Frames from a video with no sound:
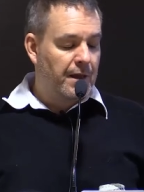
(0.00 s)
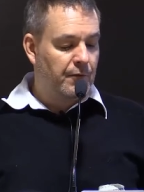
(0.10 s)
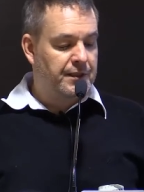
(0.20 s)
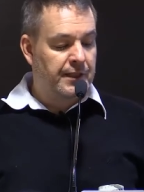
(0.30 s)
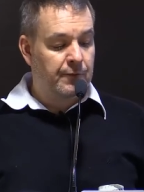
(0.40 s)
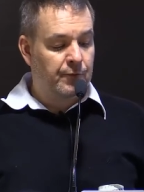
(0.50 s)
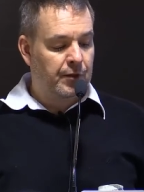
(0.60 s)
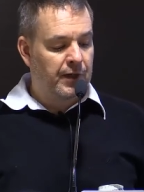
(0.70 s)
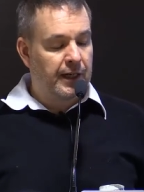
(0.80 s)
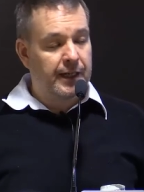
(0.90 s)
There was
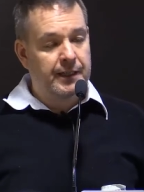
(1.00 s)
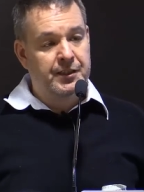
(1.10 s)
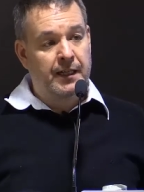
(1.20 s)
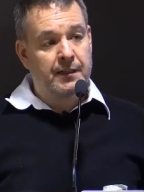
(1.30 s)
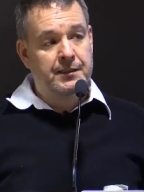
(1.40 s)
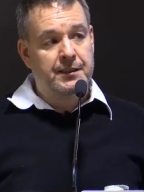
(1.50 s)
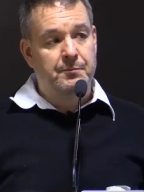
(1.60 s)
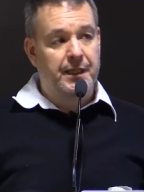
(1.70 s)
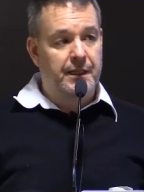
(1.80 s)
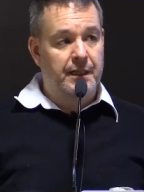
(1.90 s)
network related challenges
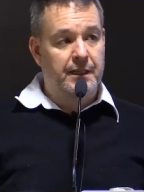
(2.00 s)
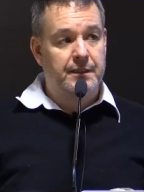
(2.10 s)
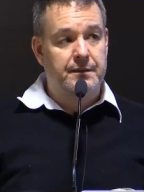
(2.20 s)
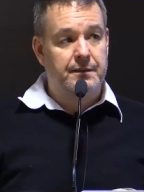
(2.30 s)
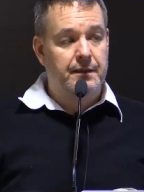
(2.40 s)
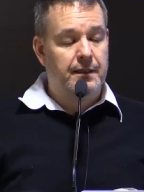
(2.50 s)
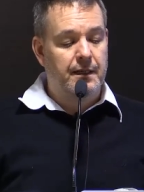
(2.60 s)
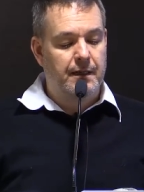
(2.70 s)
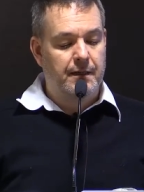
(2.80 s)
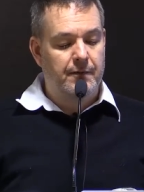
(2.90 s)
because
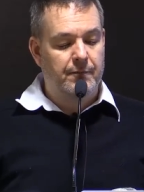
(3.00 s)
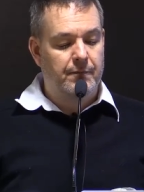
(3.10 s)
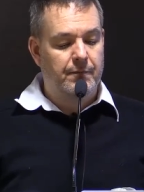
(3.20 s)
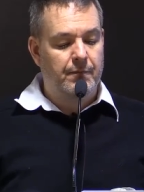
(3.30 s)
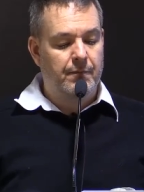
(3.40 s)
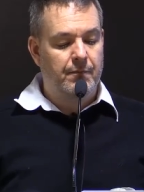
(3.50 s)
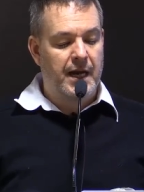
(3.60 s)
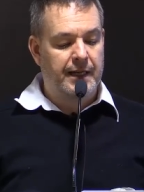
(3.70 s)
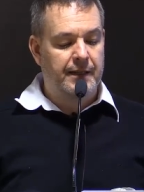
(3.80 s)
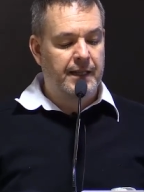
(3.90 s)

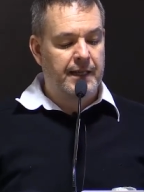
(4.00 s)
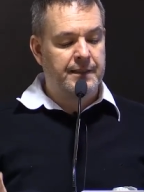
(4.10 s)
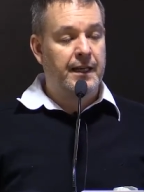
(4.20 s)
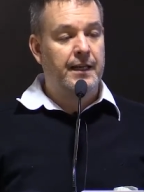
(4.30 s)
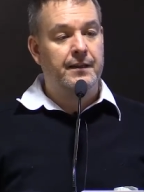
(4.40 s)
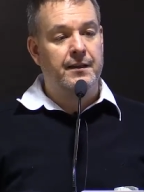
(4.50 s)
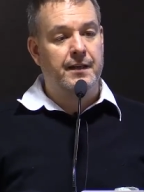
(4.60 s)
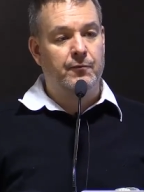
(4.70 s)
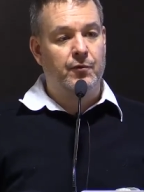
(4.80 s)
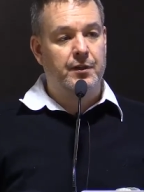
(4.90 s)
back in that day the
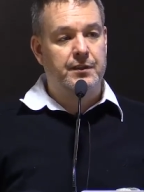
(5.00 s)
networks